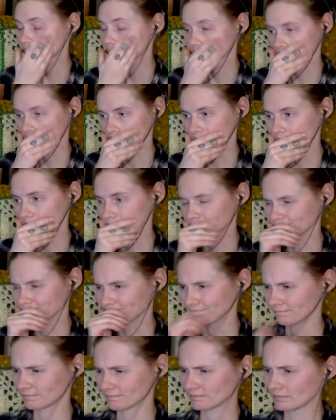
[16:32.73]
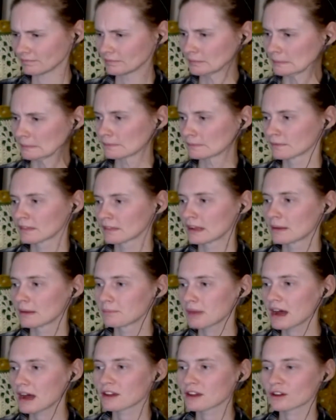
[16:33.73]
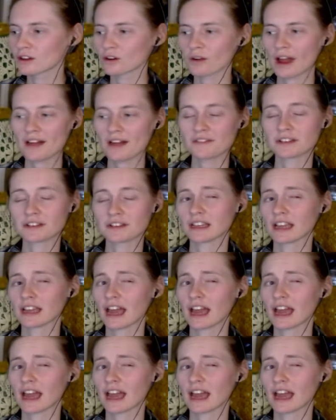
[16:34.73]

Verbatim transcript: Hmm. But your Gravity